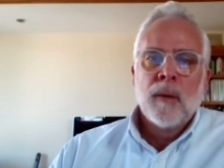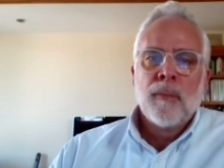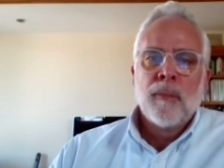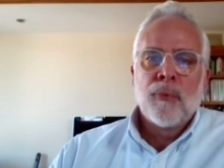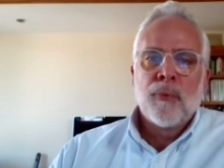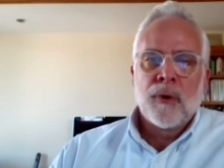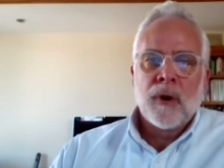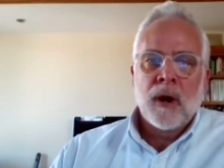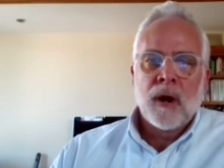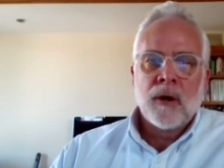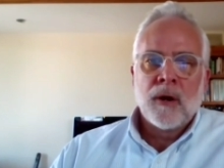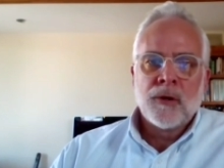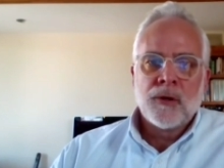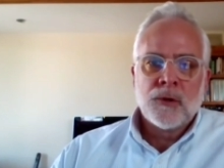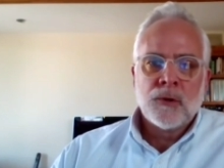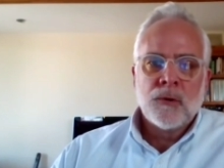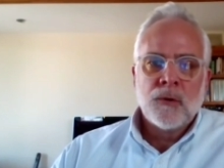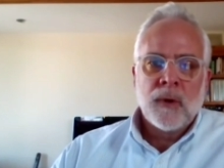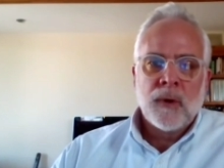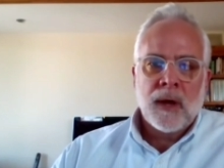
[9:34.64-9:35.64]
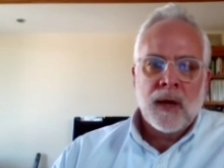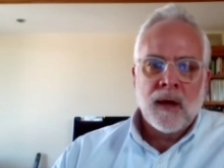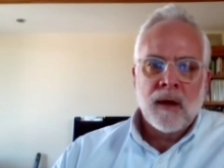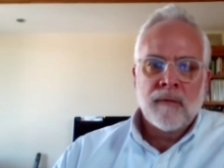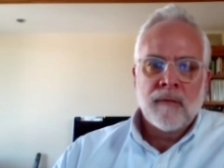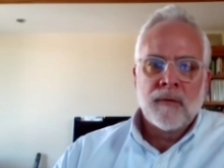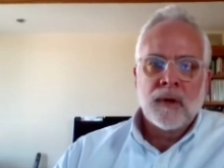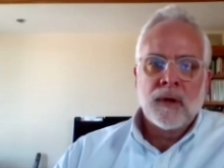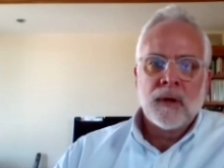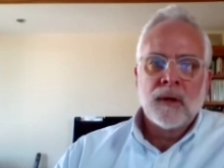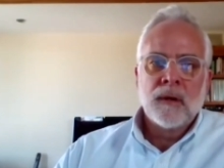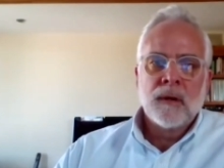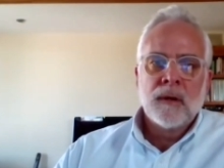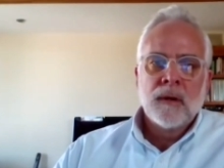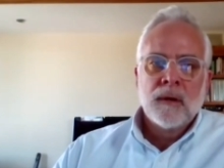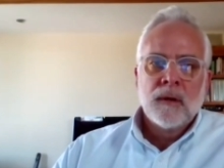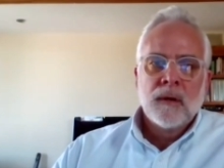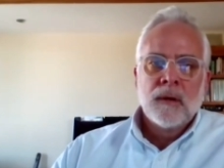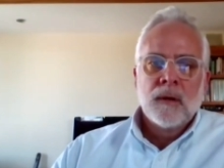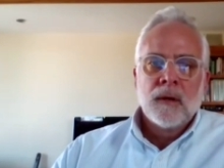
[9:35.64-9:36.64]
prior to having
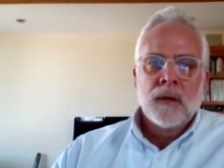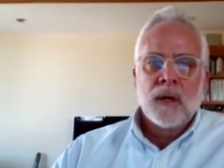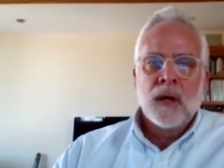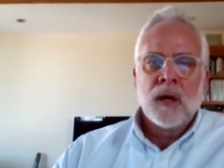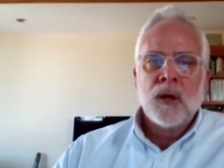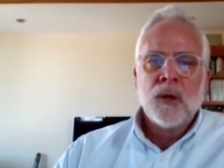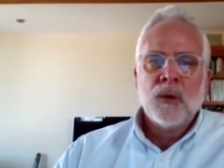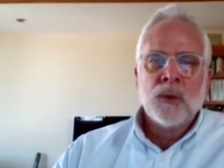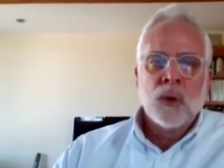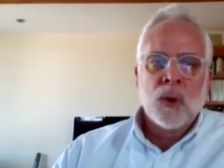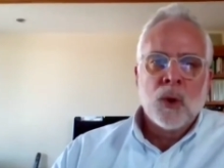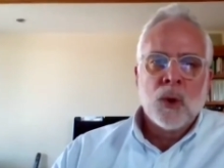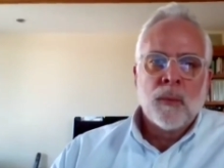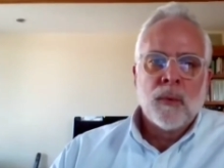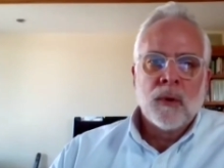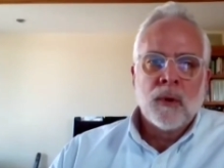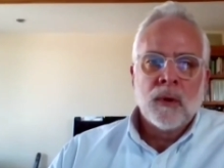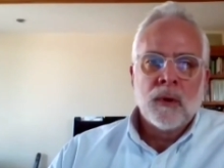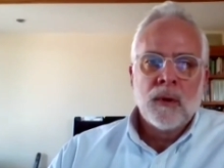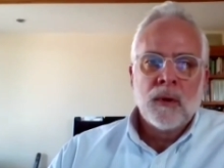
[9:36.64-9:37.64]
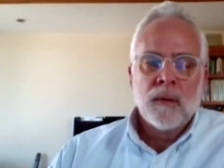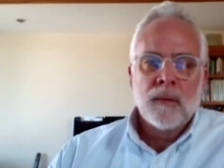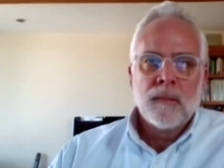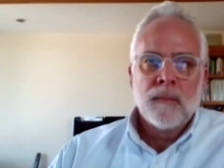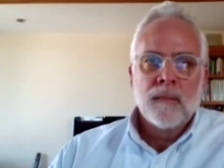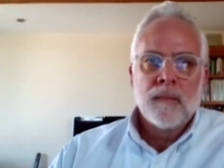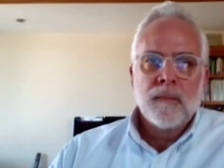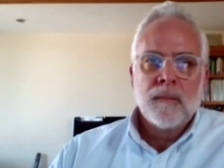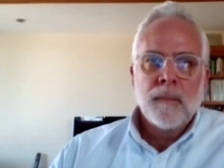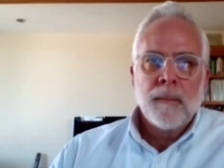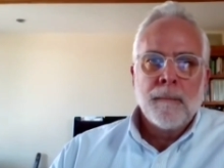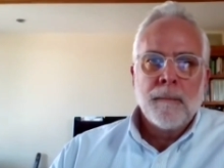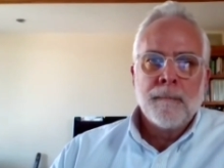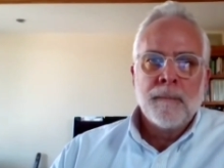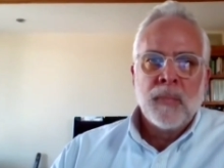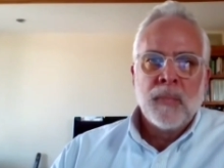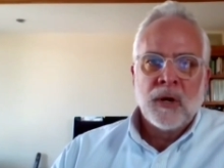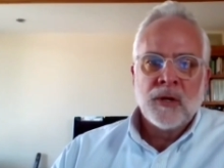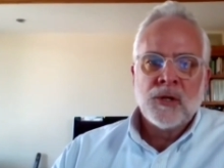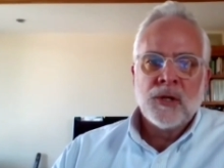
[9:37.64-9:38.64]
a global
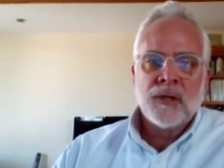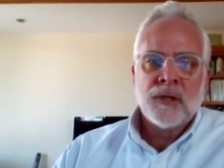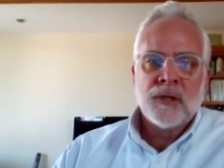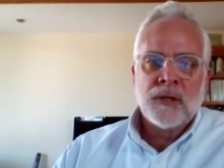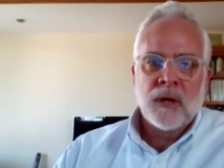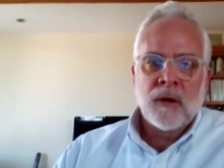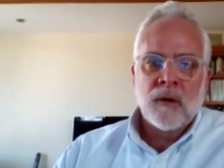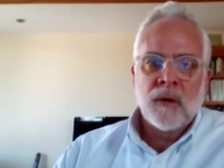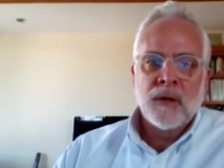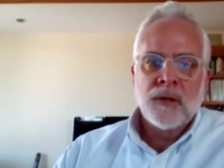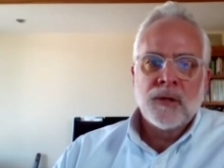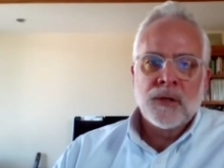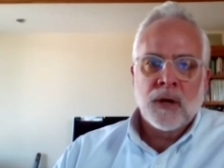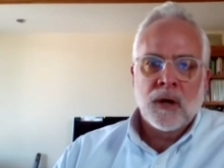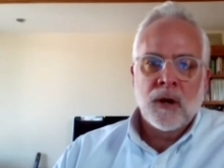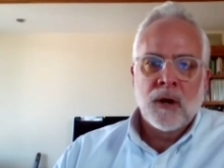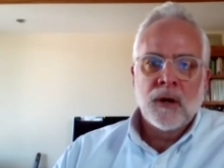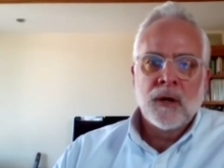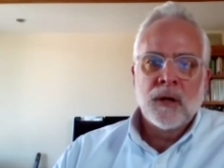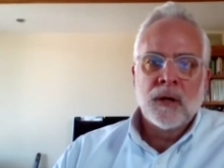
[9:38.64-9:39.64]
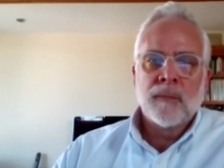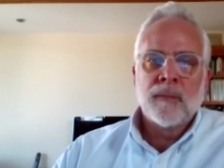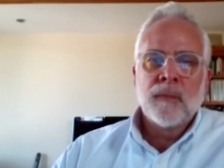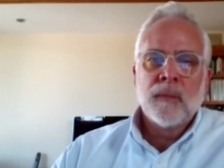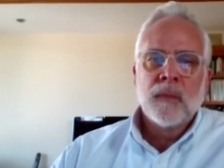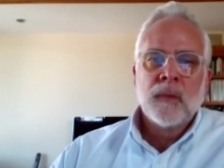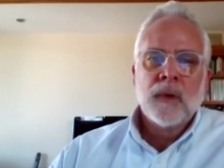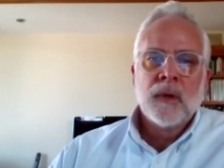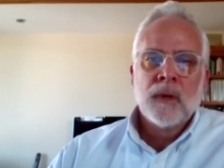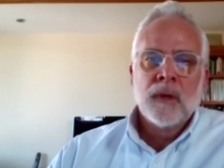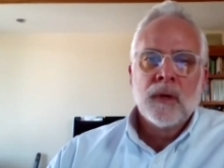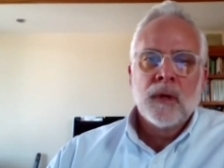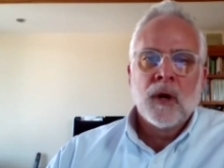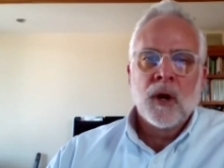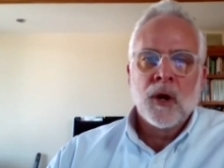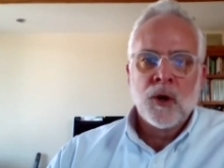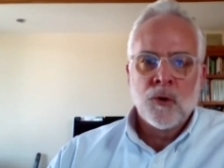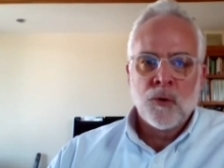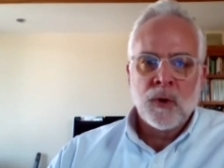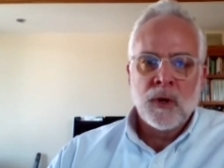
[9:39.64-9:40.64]
budgetary target
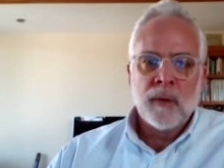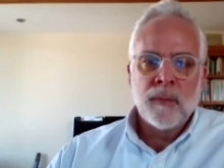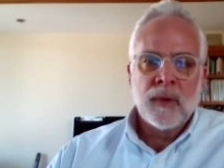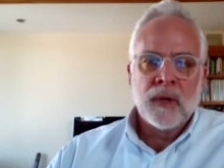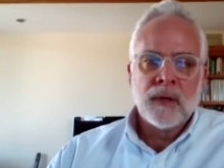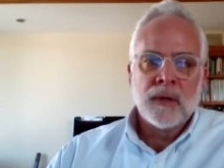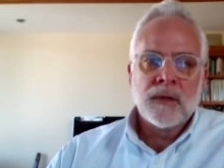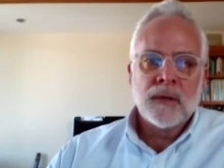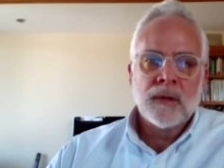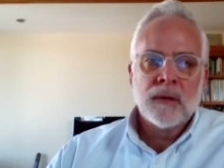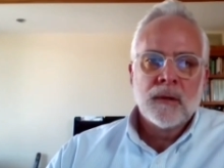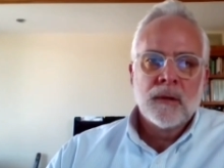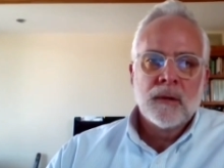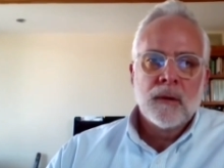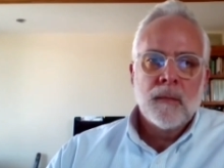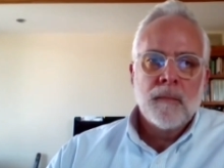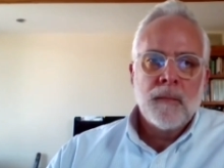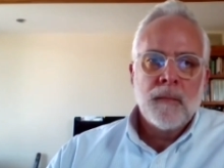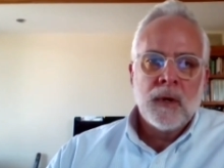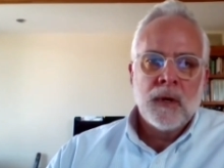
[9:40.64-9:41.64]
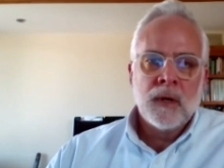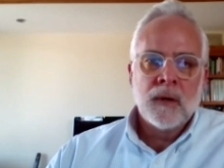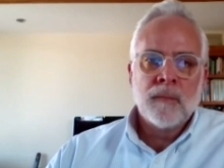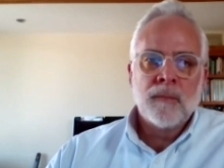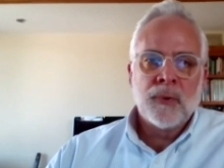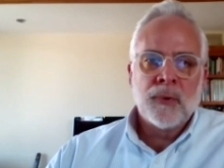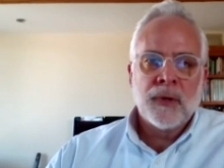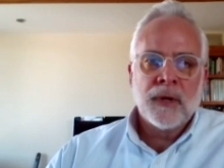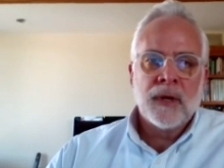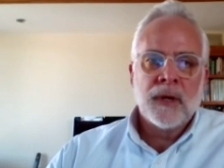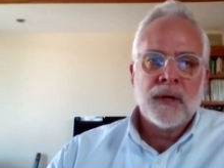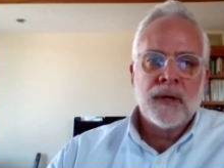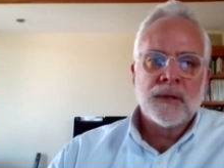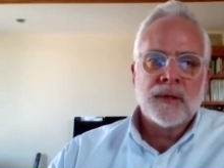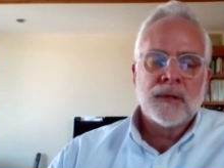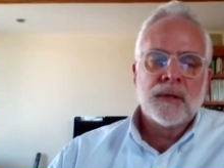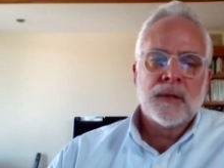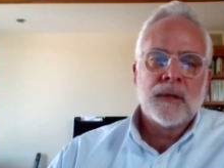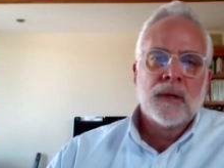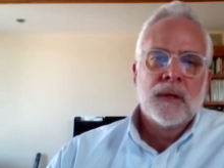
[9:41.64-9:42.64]
agreement in
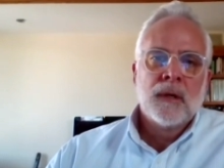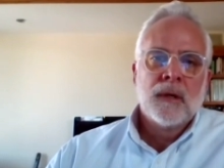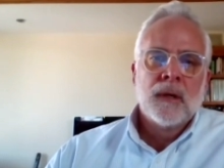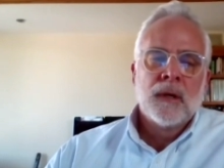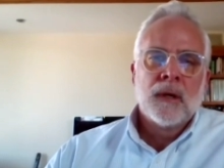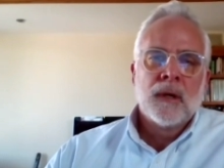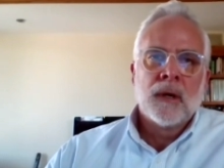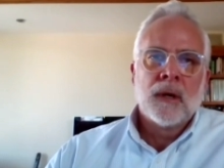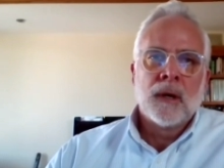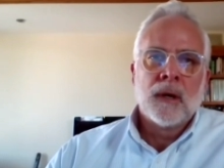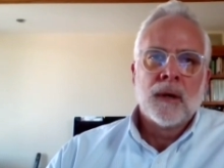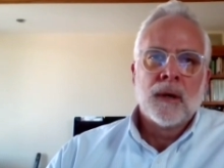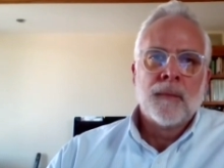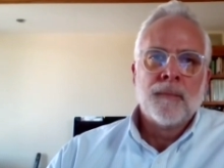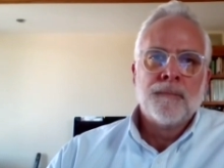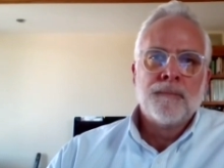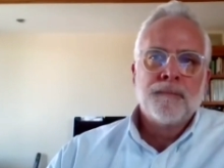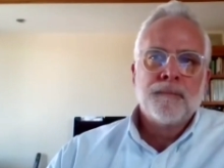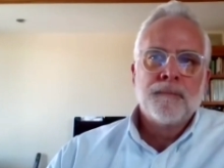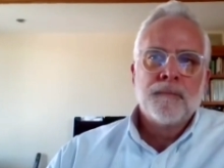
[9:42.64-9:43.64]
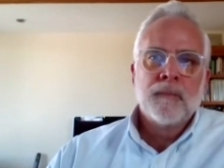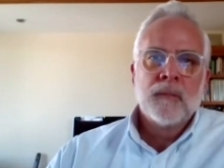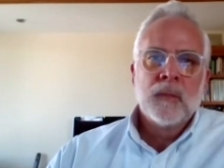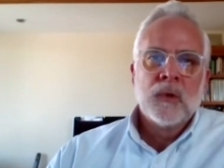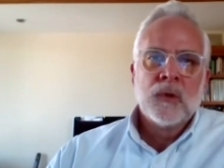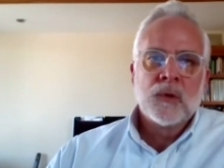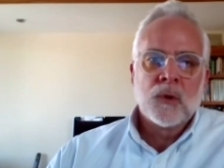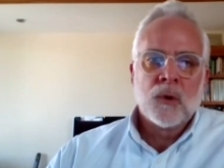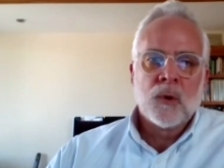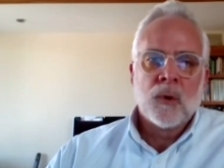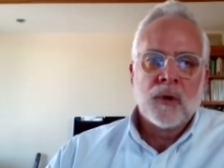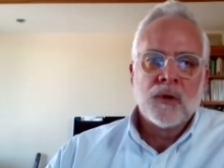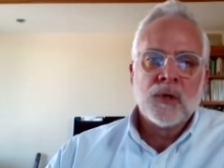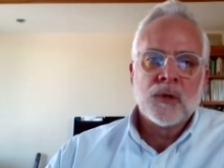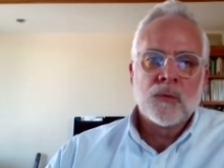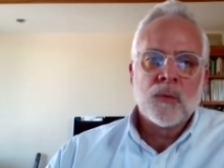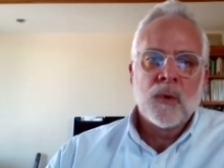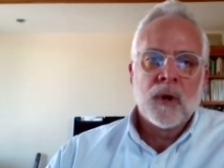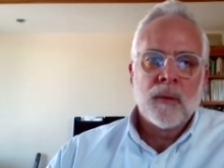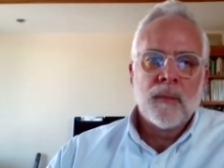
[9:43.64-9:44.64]
place. So I
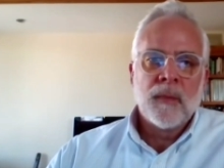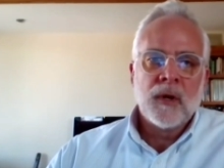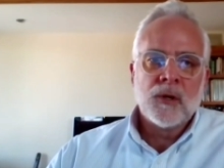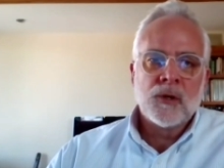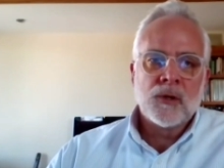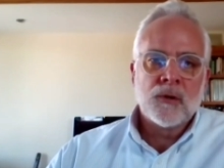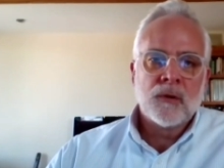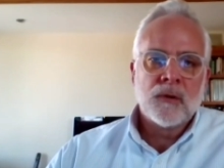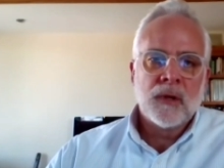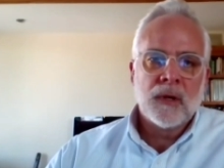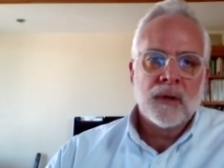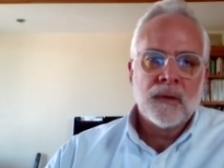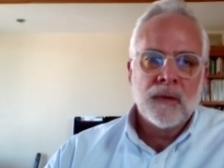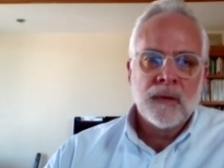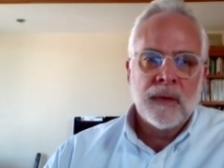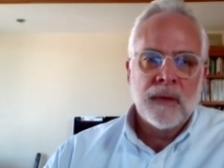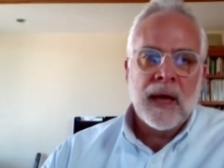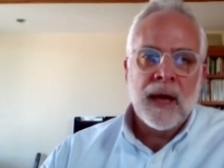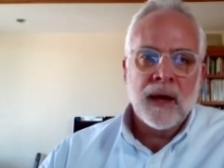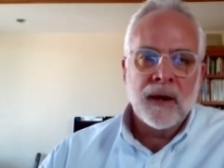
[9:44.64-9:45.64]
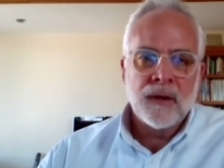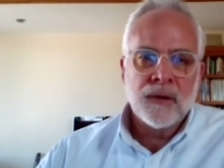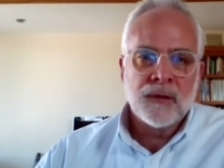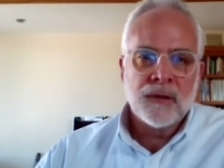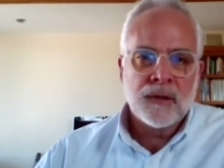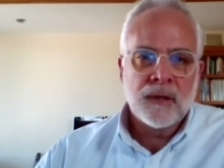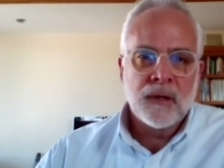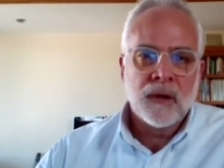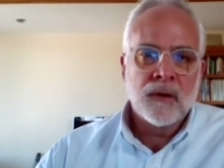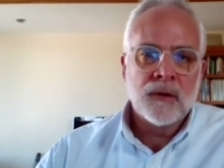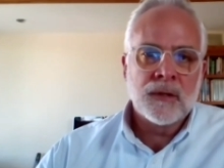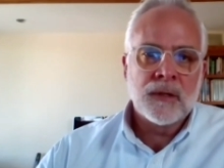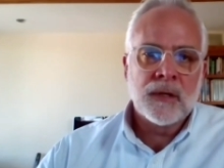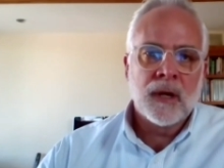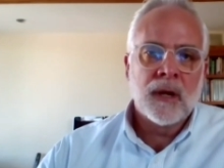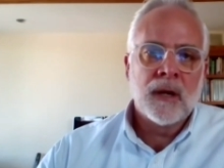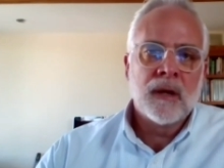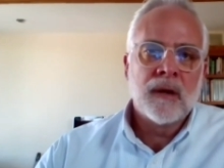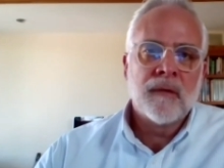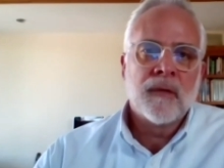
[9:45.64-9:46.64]
just want to make sure that that is the
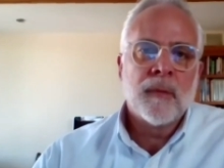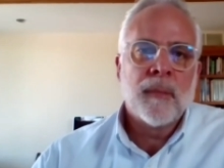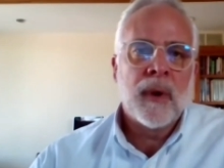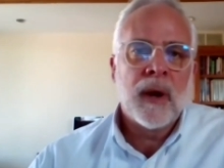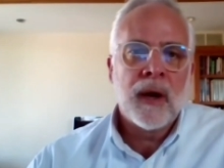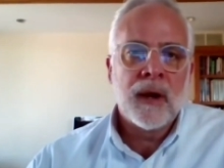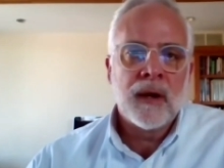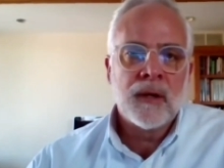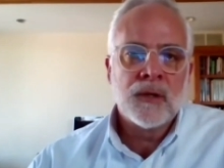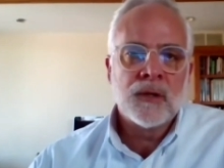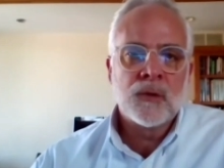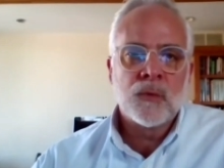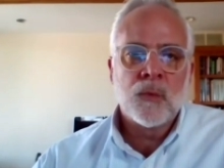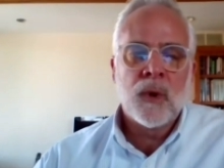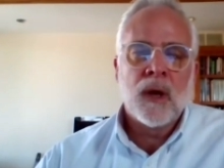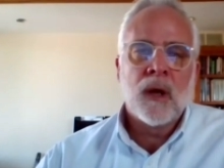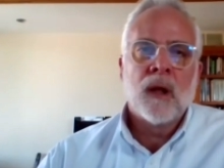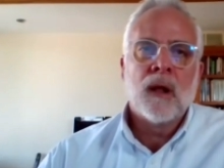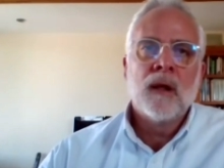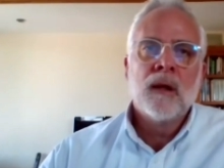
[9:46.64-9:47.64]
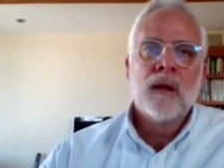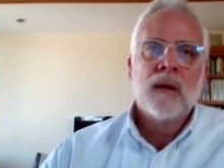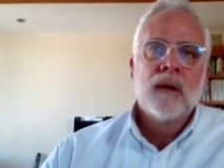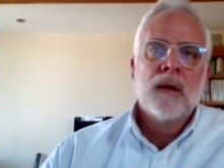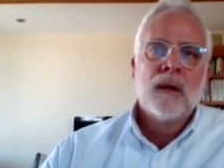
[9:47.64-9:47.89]
understanding of the body as well.